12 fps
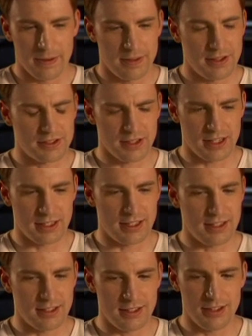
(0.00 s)
he's like
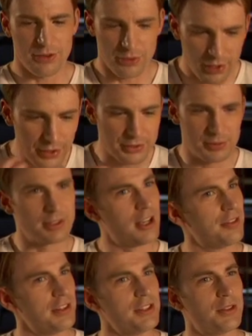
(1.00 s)
he he throws
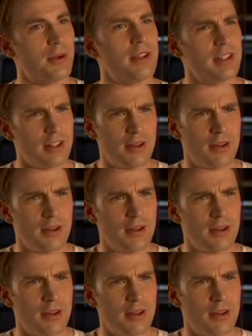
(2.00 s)
himself into it.